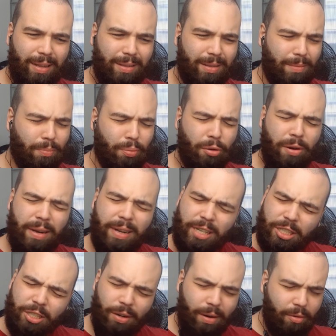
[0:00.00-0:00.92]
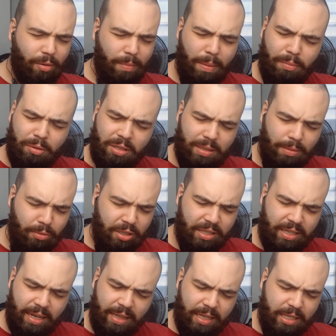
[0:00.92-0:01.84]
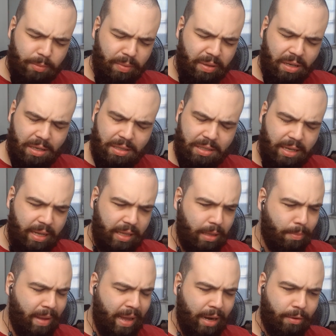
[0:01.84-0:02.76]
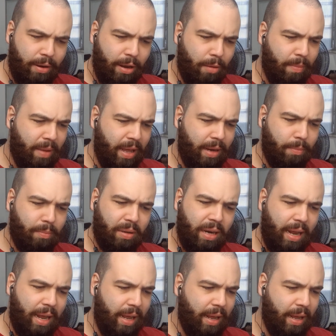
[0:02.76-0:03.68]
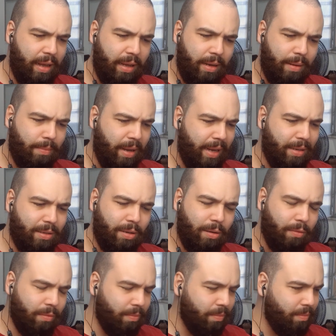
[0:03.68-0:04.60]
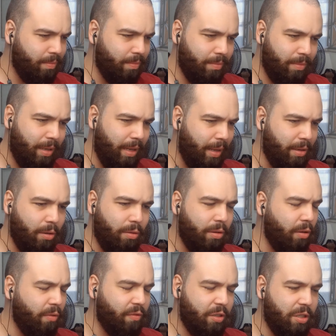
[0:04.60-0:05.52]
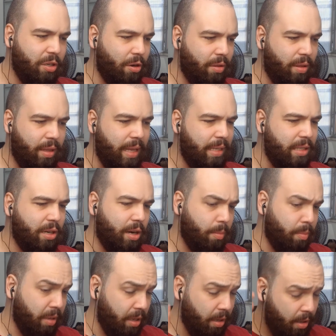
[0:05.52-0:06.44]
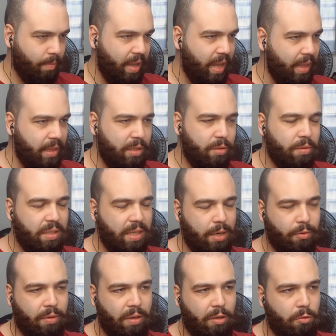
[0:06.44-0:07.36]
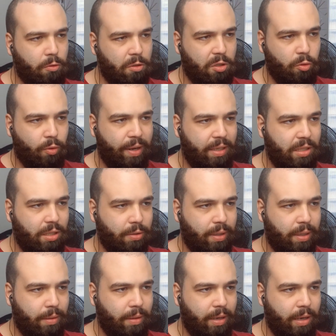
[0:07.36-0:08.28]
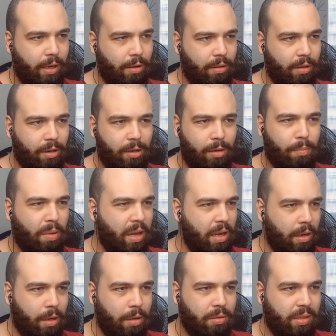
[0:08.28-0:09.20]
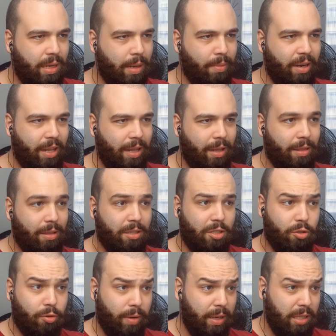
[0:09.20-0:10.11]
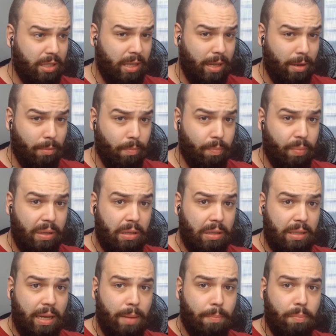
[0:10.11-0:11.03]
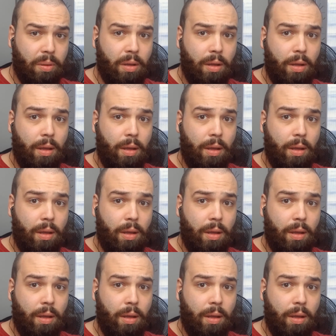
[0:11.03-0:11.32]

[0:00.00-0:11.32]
I'm pretty sure I remember someone saying that's Beyonce in the background, man. But I, uh, I don't, I don't know for certain that that's her. But man, this one's got a really cool swing to it. You know, the little bongos coming in, the strings that build up